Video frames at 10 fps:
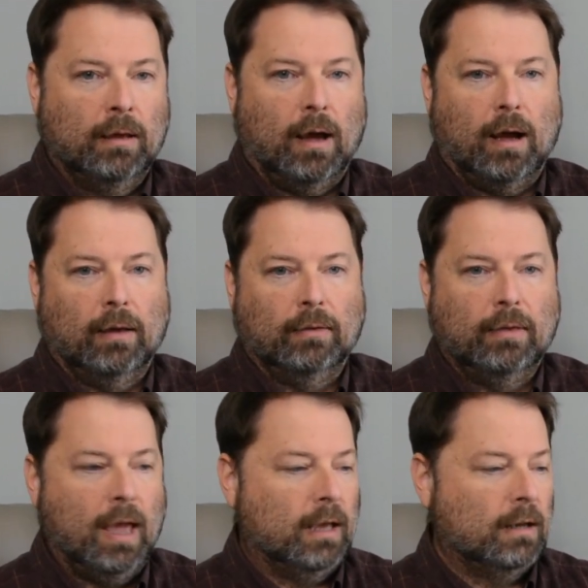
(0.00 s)
uh,
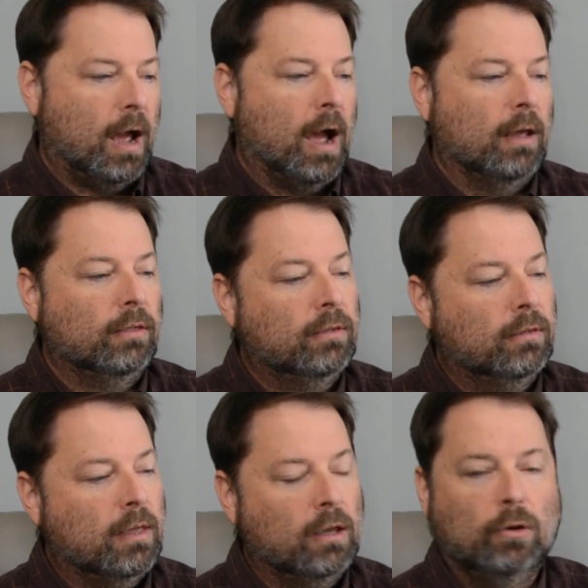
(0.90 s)
then I
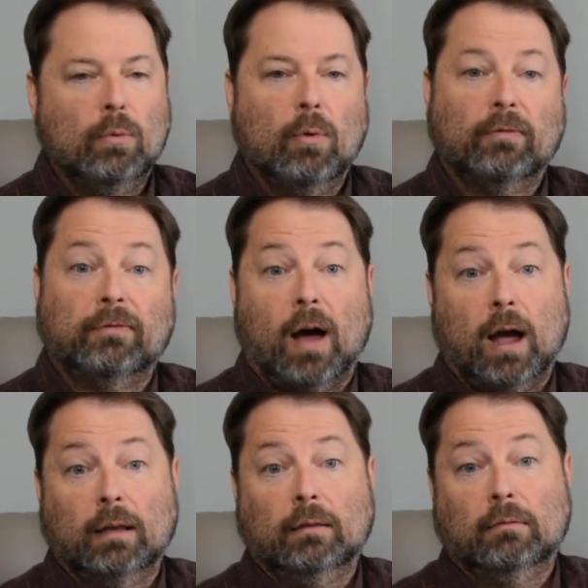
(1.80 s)
think you will
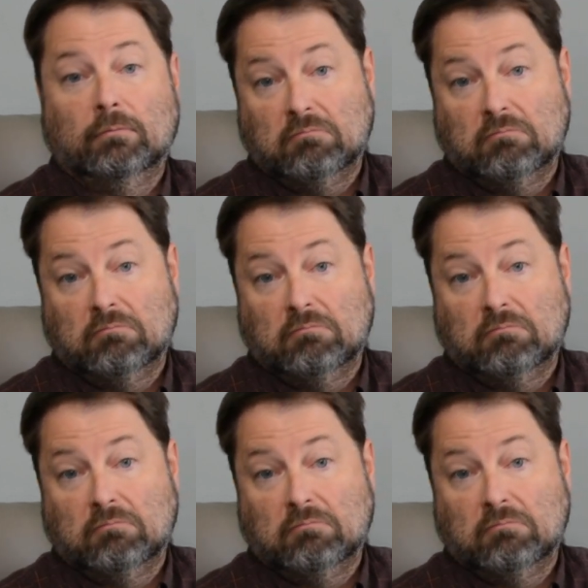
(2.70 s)
find